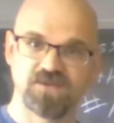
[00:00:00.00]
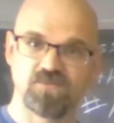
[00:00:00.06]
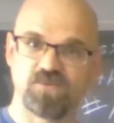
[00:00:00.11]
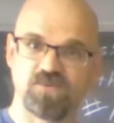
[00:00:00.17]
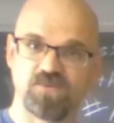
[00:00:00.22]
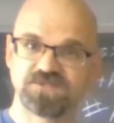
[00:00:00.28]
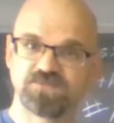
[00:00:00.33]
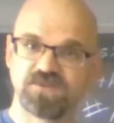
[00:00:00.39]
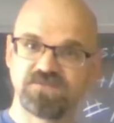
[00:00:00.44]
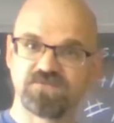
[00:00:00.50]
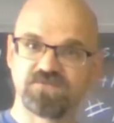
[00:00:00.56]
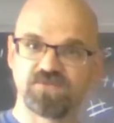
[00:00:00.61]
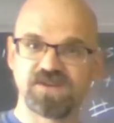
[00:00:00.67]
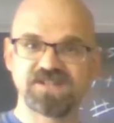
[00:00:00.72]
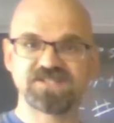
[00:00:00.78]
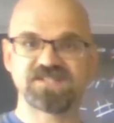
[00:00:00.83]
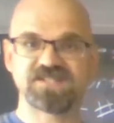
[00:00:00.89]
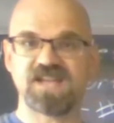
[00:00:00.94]
Once we've
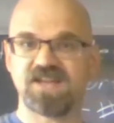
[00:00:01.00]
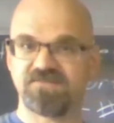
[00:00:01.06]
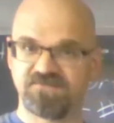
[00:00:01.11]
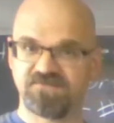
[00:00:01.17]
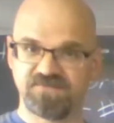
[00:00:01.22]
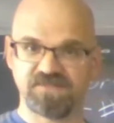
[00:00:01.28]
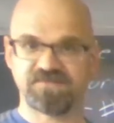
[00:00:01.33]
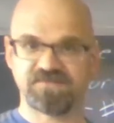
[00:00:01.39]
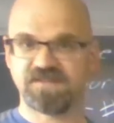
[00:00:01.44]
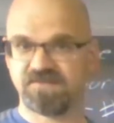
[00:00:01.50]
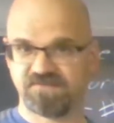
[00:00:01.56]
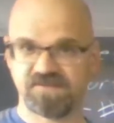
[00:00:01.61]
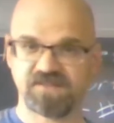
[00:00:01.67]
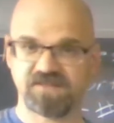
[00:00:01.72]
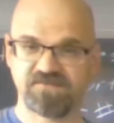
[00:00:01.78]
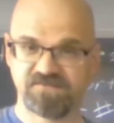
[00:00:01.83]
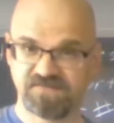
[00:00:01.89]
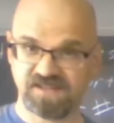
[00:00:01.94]
reached that
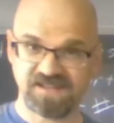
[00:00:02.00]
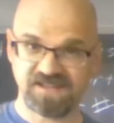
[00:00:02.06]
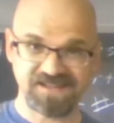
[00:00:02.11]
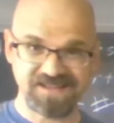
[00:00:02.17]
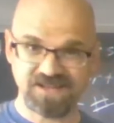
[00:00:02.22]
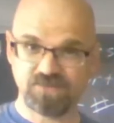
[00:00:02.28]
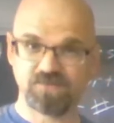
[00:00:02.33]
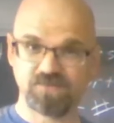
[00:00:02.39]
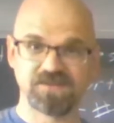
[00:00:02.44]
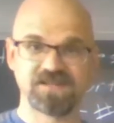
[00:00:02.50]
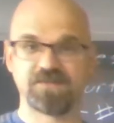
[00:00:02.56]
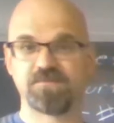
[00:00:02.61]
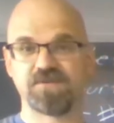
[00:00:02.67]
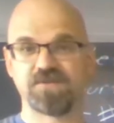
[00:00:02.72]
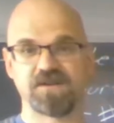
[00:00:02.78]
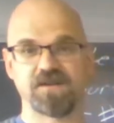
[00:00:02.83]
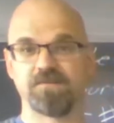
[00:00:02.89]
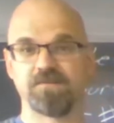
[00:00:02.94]
50-50
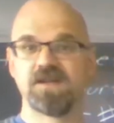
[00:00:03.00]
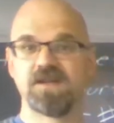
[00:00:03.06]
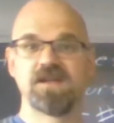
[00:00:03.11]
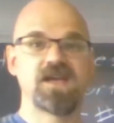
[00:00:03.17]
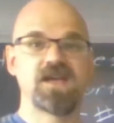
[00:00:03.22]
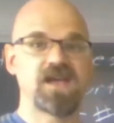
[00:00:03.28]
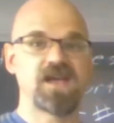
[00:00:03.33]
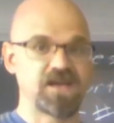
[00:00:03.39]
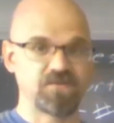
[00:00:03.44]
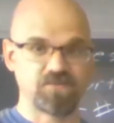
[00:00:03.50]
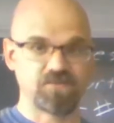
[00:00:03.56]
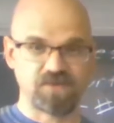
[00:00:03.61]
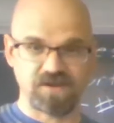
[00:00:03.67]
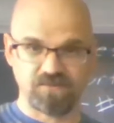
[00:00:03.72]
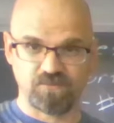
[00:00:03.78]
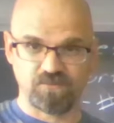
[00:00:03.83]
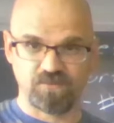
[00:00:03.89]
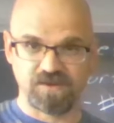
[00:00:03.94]
equilibrium,
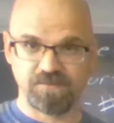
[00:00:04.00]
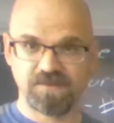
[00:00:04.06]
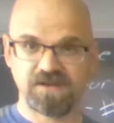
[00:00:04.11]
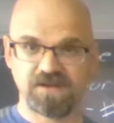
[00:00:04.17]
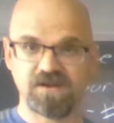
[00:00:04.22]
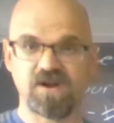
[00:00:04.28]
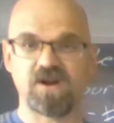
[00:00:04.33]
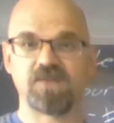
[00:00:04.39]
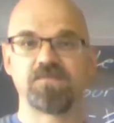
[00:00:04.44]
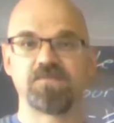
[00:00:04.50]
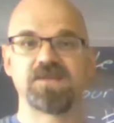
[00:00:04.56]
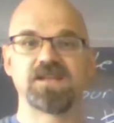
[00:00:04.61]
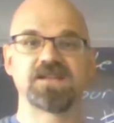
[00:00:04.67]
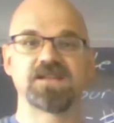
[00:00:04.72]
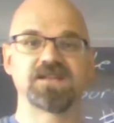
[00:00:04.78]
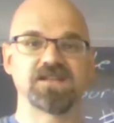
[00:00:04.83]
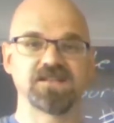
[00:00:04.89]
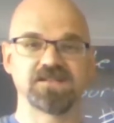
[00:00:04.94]
and women are
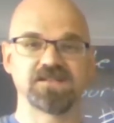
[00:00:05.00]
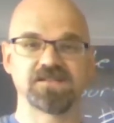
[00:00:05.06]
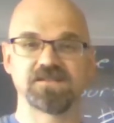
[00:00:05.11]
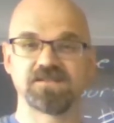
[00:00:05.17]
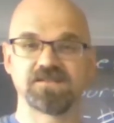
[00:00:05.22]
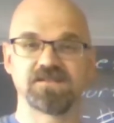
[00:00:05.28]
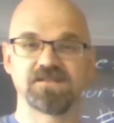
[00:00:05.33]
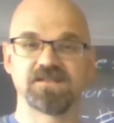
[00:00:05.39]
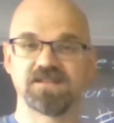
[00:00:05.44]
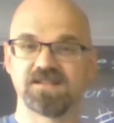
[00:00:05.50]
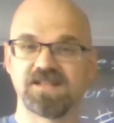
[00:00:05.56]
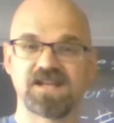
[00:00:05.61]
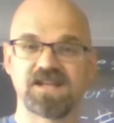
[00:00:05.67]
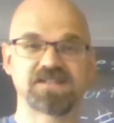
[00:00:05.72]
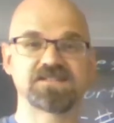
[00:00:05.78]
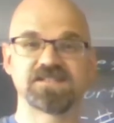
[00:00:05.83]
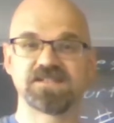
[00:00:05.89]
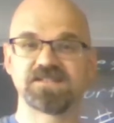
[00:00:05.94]
being
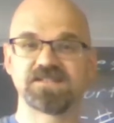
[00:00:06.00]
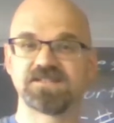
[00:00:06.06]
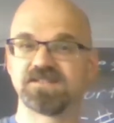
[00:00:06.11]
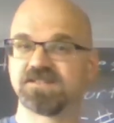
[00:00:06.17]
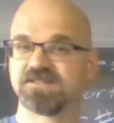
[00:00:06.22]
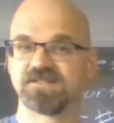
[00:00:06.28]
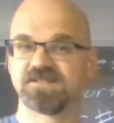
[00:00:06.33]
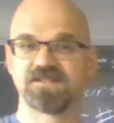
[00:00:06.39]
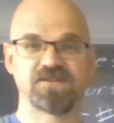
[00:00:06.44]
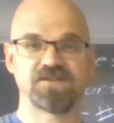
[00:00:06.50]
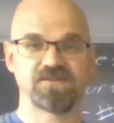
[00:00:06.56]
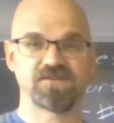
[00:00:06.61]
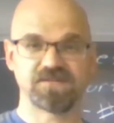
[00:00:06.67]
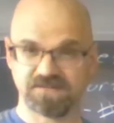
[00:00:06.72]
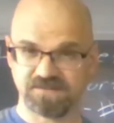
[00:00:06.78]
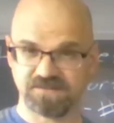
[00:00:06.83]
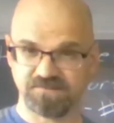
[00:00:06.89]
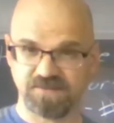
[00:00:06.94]
elected,
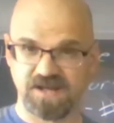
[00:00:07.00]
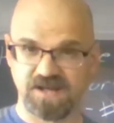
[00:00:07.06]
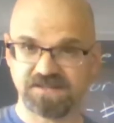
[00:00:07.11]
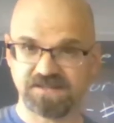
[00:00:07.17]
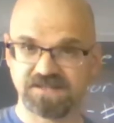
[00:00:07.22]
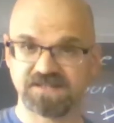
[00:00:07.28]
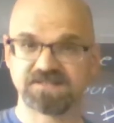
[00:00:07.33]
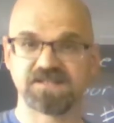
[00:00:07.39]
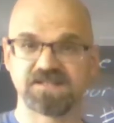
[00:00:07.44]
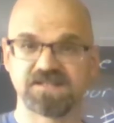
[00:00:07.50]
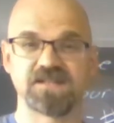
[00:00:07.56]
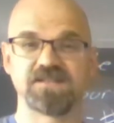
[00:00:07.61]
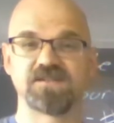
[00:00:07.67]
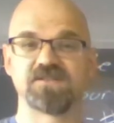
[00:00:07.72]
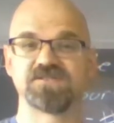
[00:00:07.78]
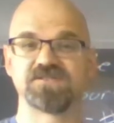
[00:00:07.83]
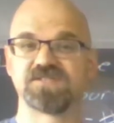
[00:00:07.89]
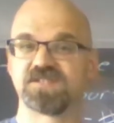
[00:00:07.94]
in politics, and
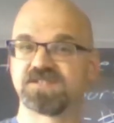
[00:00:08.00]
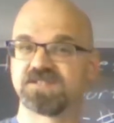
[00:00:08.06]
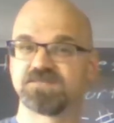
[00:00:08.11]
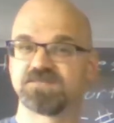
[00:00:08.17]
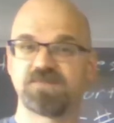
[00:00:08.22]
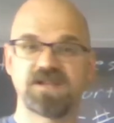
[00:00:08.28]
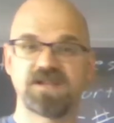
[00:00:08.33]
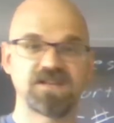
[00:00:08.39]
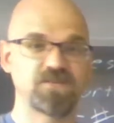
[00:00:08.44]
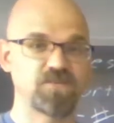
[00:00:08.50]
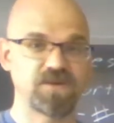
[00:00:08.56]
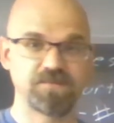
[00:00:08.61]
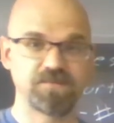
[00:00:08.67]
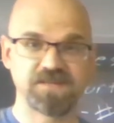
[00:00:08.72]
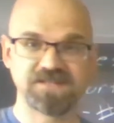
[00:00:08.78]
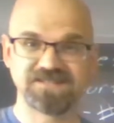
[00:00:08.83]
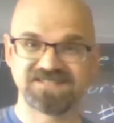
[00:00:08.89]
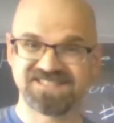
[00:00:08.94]
there are just as many
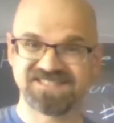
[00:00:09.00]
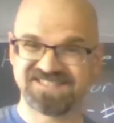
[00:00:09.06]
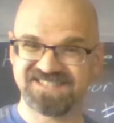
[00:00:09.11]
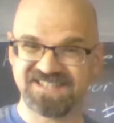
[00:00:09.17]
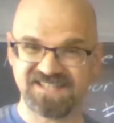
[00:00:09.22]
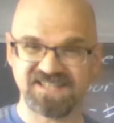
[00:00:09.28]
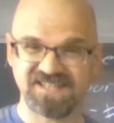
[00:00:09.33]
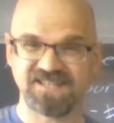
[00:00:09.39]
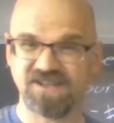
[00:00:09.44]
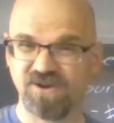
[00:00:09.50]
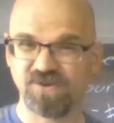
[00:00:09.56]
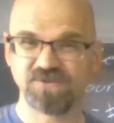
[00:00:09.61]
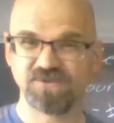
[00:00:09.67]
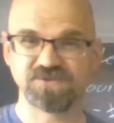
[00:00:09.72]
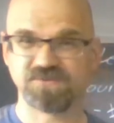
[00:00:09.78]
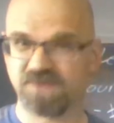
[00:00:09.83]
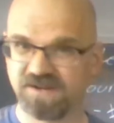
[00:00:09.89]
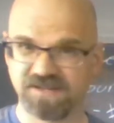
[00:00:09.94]
women
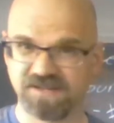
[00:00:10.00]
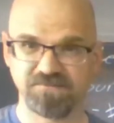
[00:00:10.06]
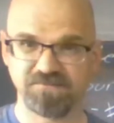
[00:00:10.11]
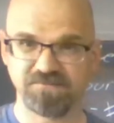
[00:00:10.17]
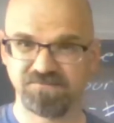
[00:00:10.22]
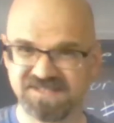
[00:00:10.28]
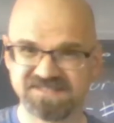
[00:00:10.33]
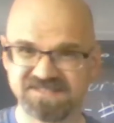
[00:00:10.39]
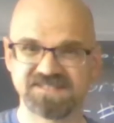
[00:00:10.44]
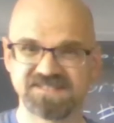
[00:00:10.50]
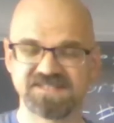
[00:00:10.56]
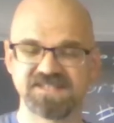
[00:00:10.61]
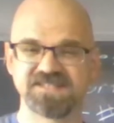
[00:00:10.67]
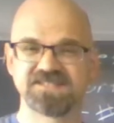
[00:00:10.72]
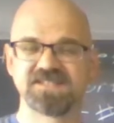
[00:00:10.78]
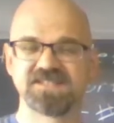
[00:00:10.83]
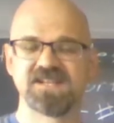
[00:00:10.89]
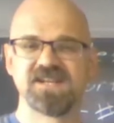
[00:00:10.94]
CEOs running
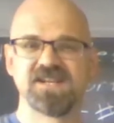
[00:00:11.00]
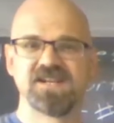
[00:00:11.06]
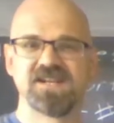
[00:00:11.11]
businesses,